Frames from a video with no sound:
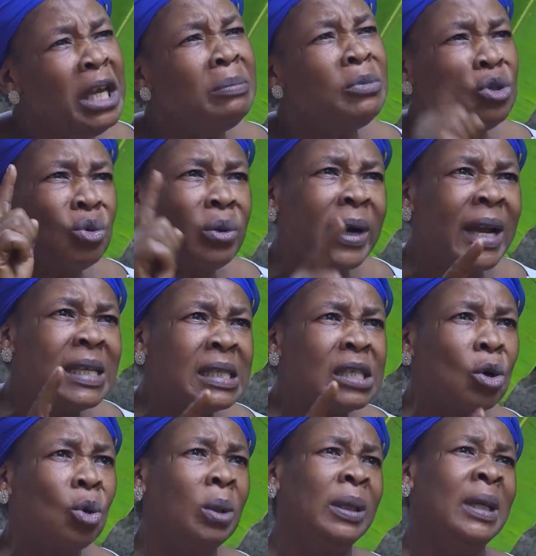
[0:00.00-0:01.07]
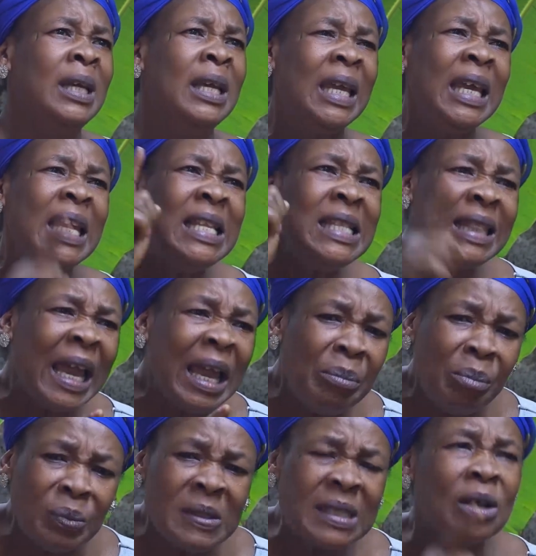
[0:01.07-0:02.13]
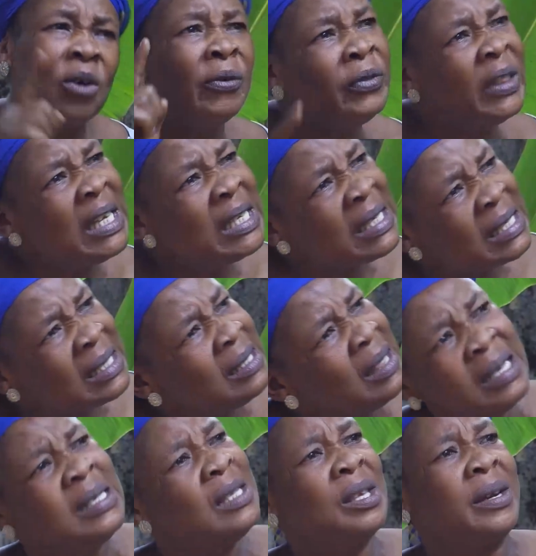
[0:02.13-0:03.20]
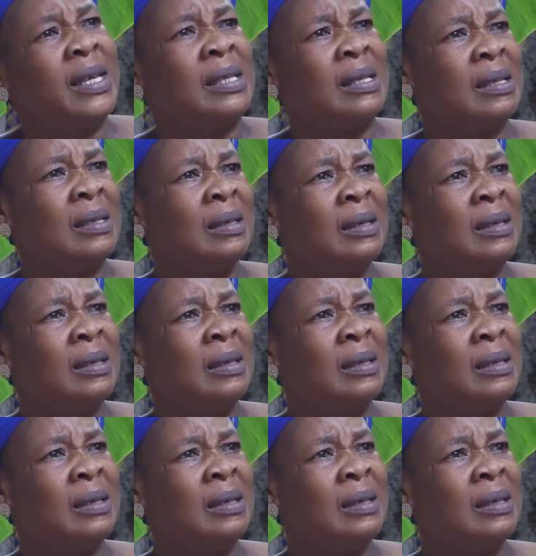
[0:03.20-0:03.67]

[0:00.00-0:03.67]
him to rest on in times of this distress.